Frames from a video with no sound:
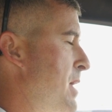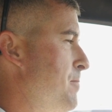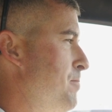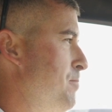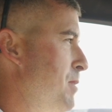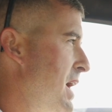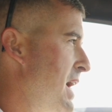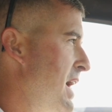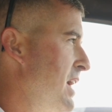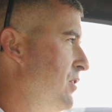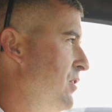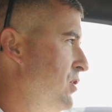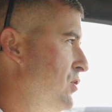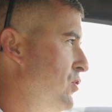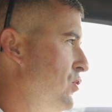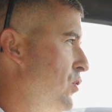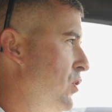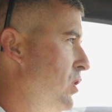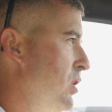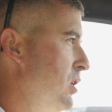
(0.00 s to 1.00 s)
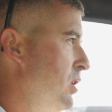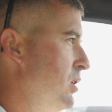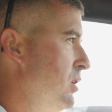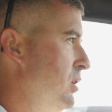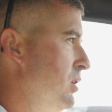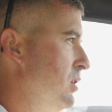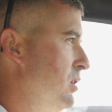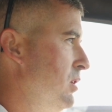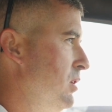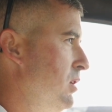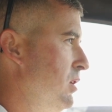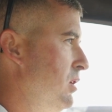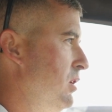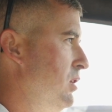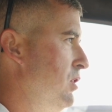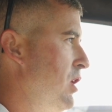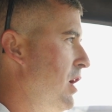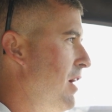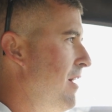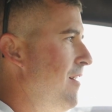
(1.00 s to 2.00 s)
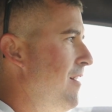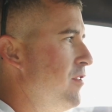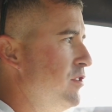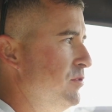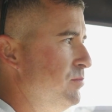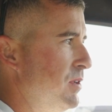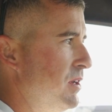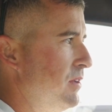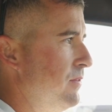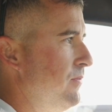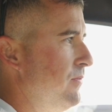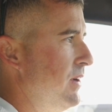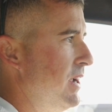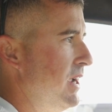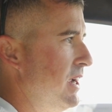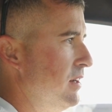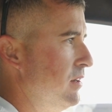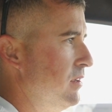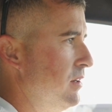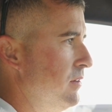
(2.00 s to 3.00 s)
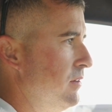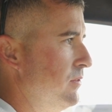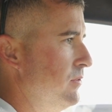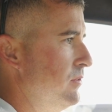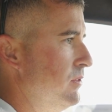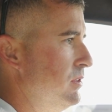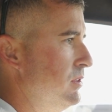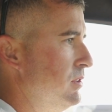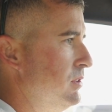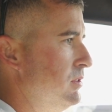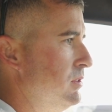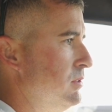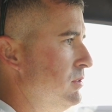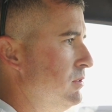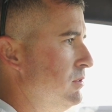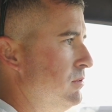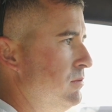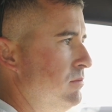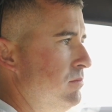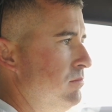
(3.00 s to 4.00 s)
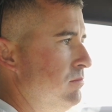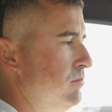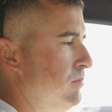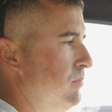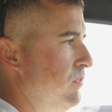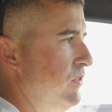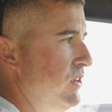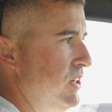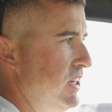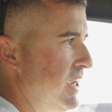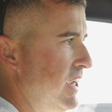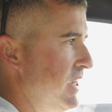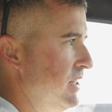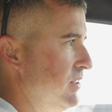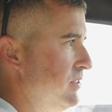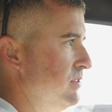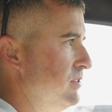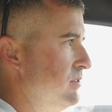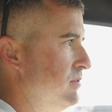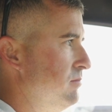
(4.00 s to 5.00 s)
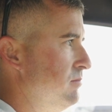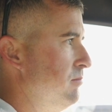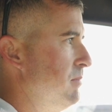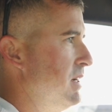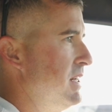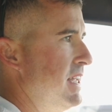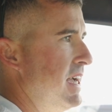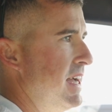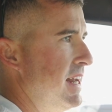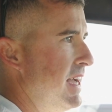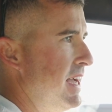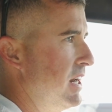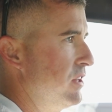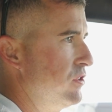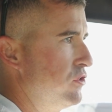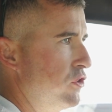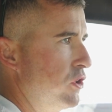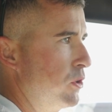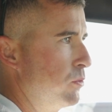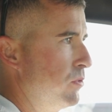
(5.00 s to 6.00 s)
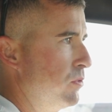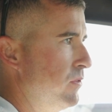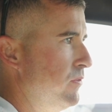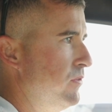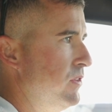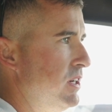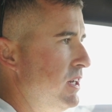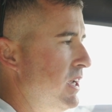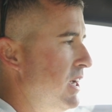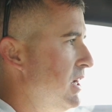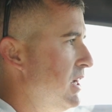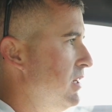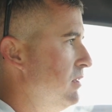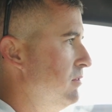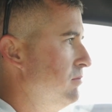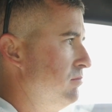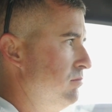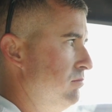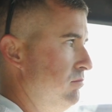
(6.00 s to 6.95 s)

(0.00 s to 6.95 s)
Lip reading: Buying the truck, I've always been a fan of V8s. My dad had a truck with a V8.